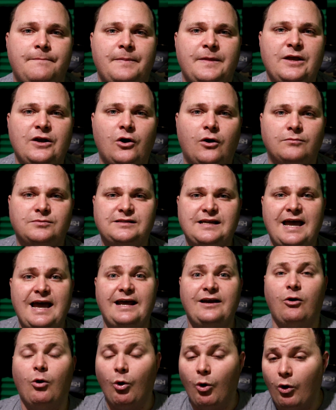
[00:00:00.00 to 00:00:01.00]
You know what I'm
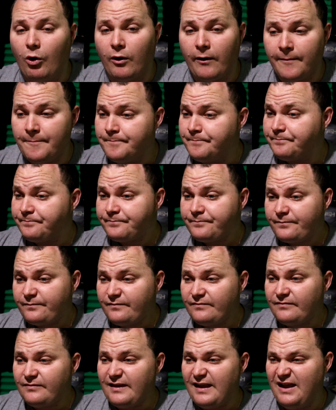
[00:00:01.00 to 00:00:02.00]
saying? Or
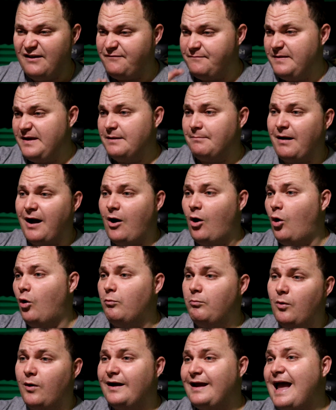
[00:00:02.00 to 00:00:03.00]
if me and my
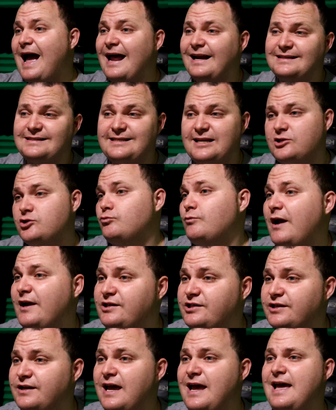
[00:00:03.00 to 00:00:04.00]
homeboy got in a
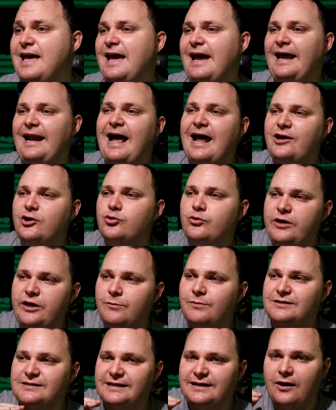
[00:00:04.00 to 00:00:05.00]
situation and I knew he
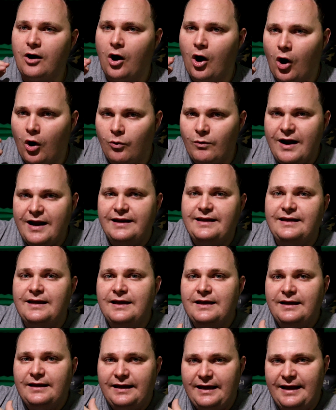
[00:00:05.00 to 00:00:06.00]
was in already
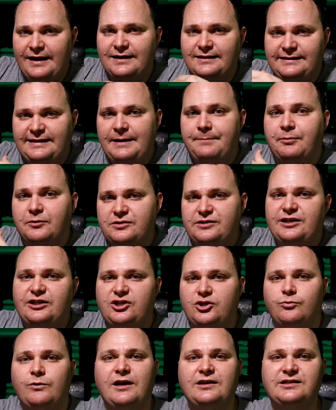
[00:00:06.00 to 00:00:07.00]
in a deeper
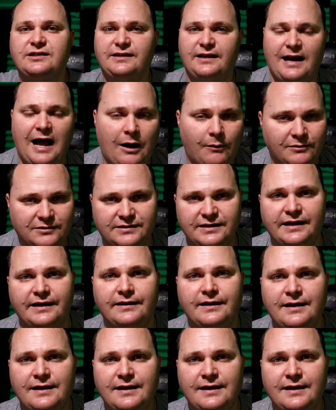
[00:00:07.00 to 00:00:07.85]
situation than I was in.